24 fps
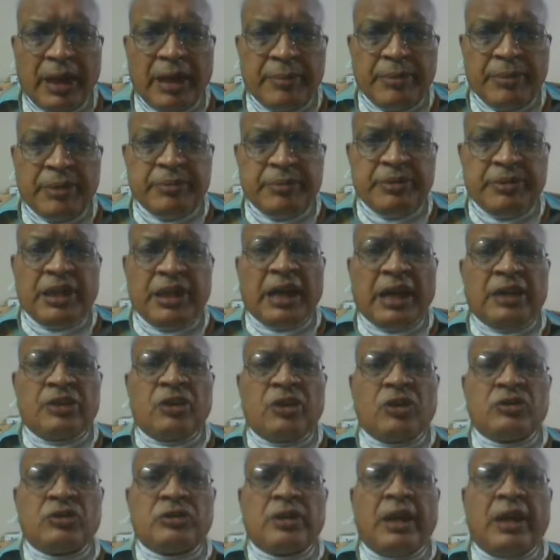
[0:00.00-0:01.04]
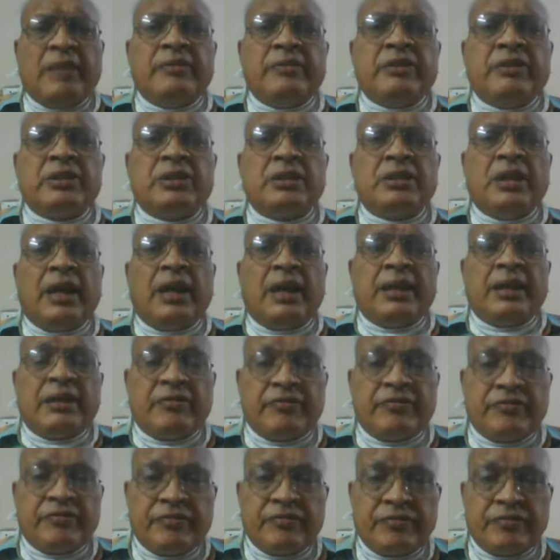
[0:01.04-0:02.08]
but maybe they are not having
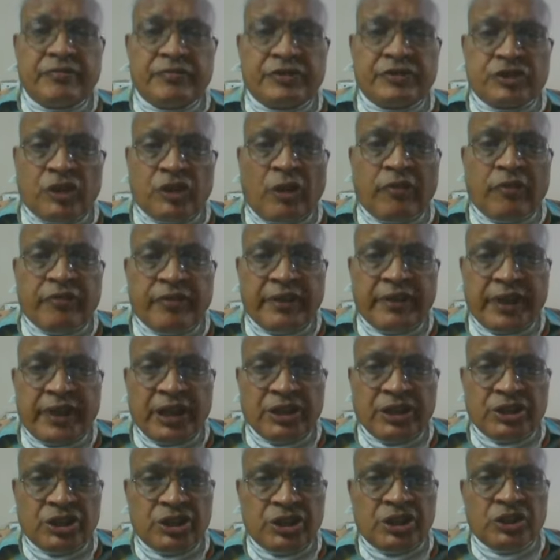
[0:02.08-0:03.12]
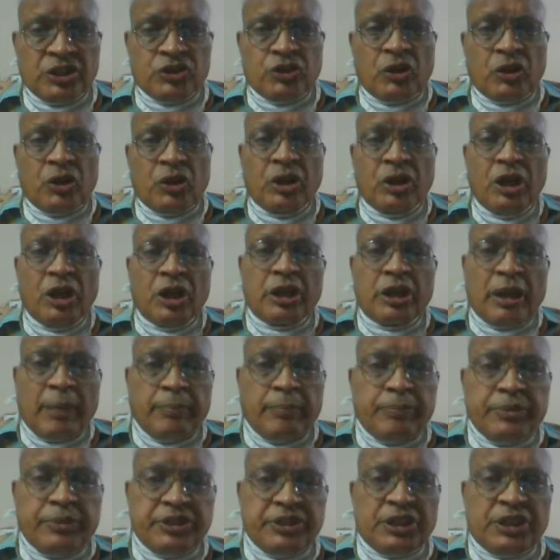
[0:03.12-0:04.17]
enough software engineers or
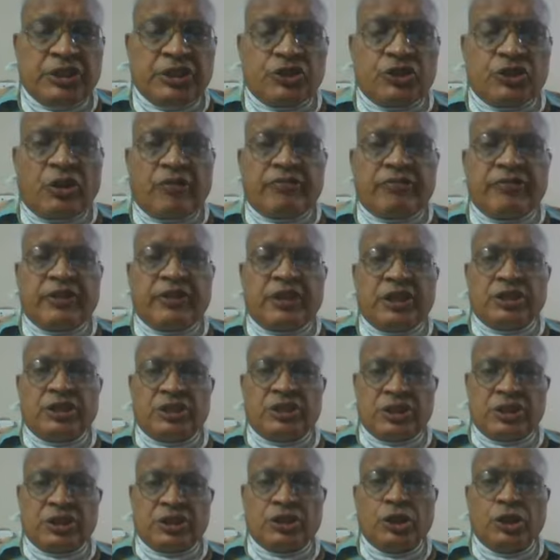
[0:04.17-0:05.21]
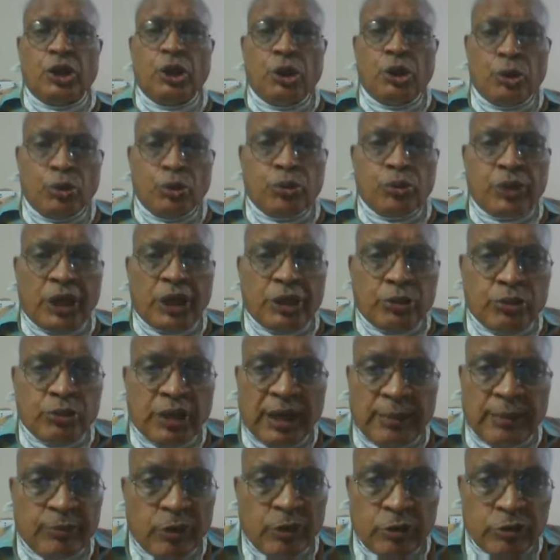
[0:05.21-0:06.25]
competent software engineers who can do
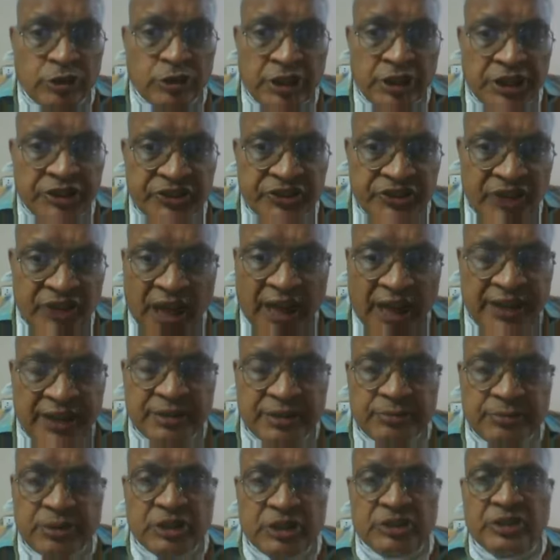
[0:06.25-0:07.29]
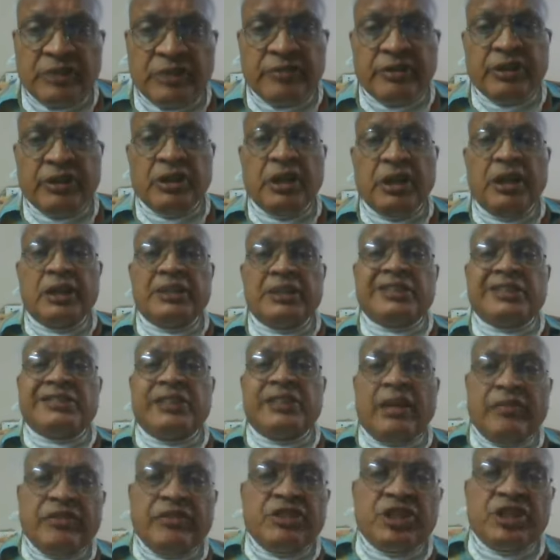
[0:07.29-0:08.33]
that. I'm not criticizing, I'm just giving
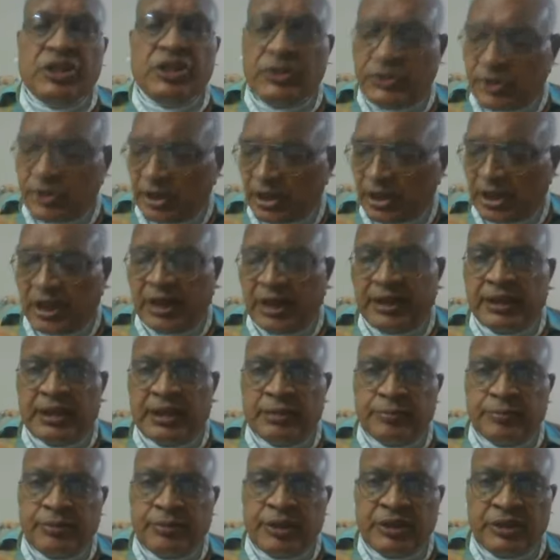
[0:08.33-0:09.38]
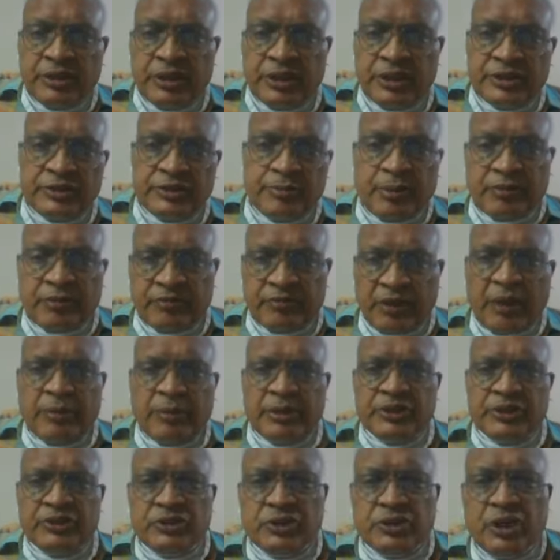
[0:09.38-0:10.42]
this deficiency in its
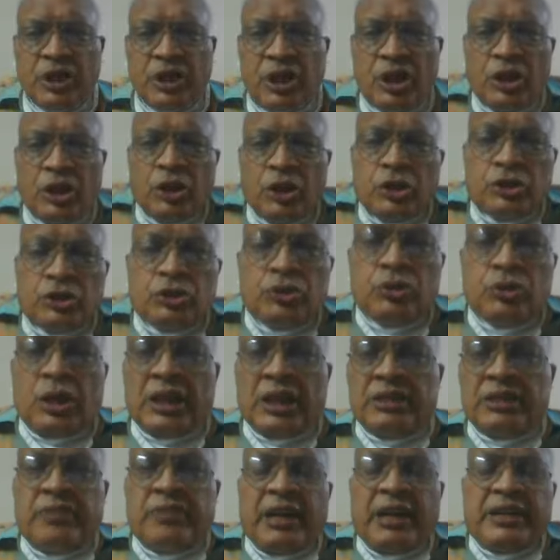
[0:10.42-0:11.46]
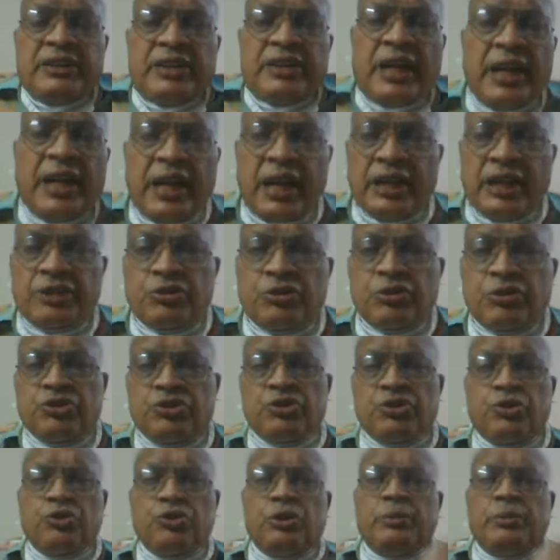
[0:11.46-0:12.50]
performance. So otherwise I
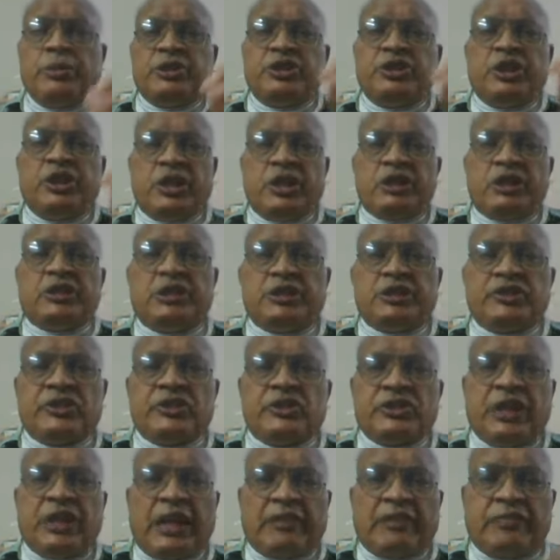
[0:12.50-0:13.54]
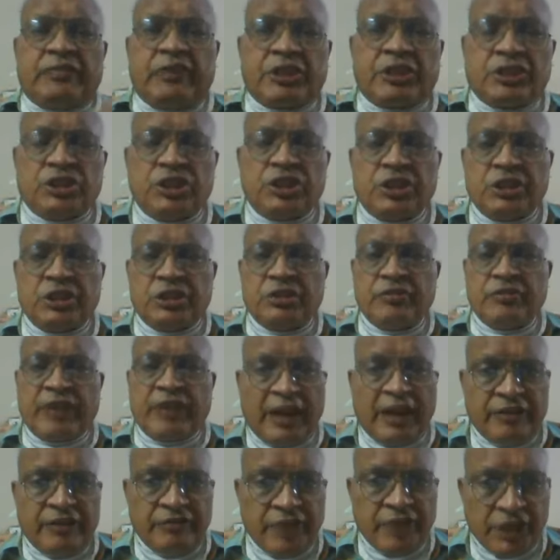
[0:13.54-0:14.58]
could show you immediately. This is that
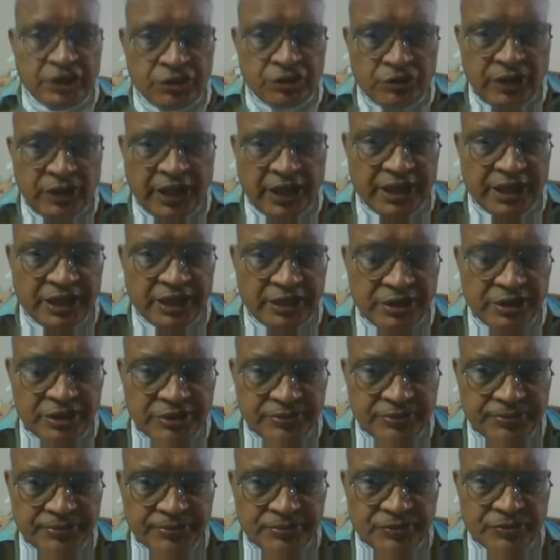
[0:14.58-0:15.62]
worksheet I worked today